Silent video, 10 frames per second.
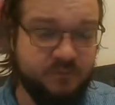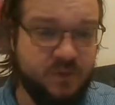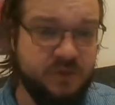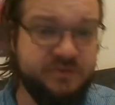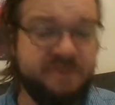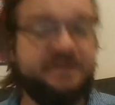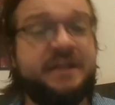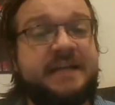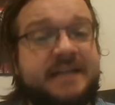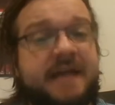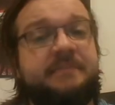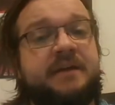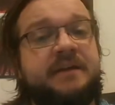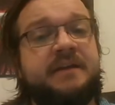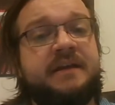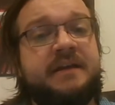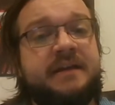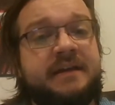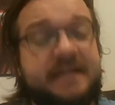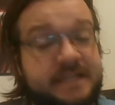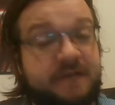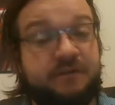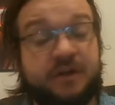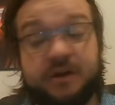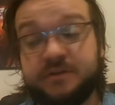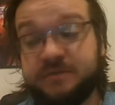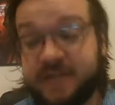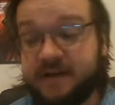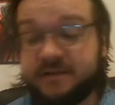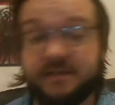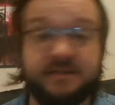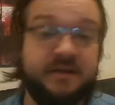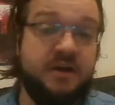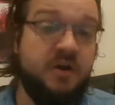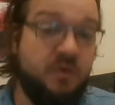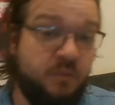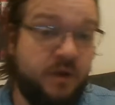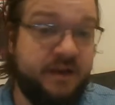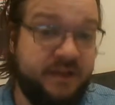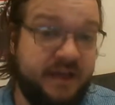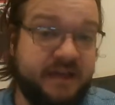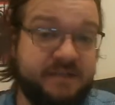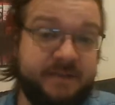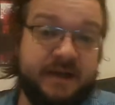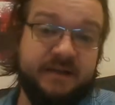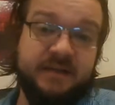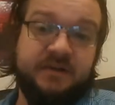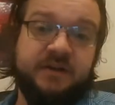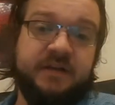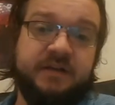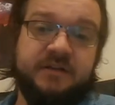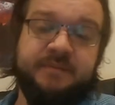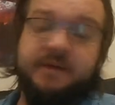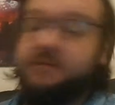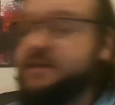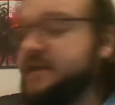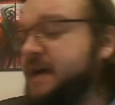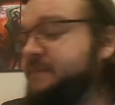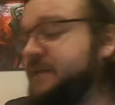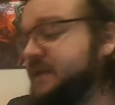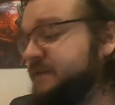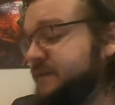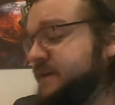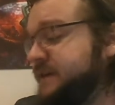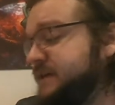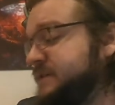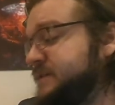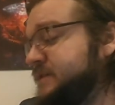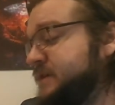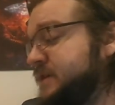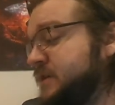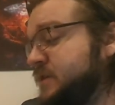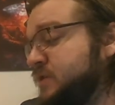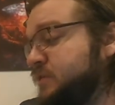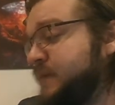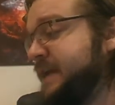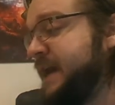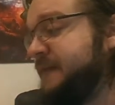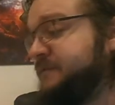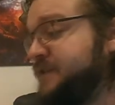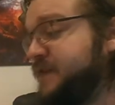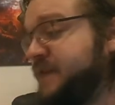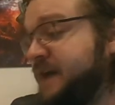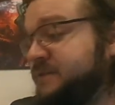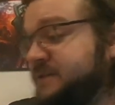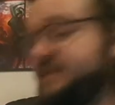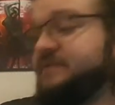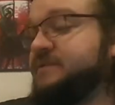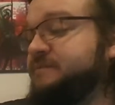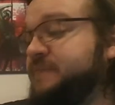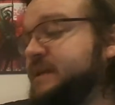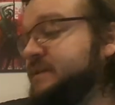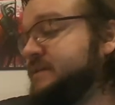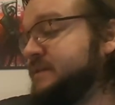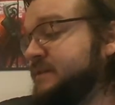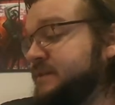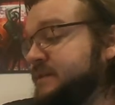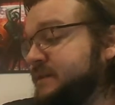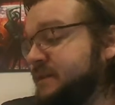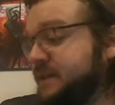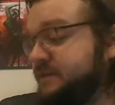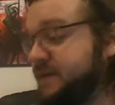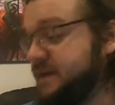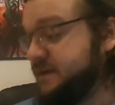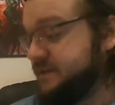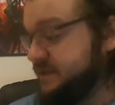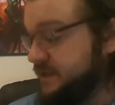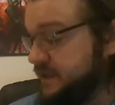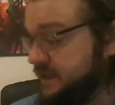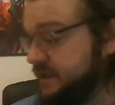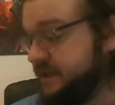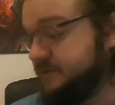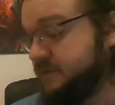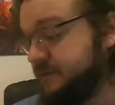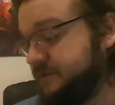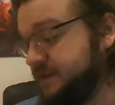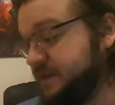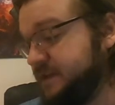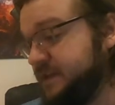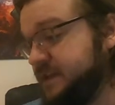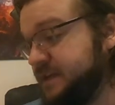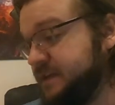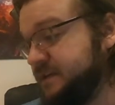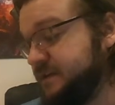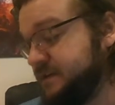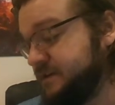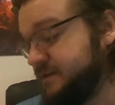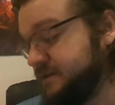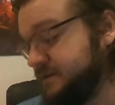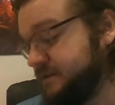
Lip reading: So I feel that timeline is helpful. It also tells us what they expect the current year to be, which I believe is right after the 1,000 years of peace, leaving us in roughly the year...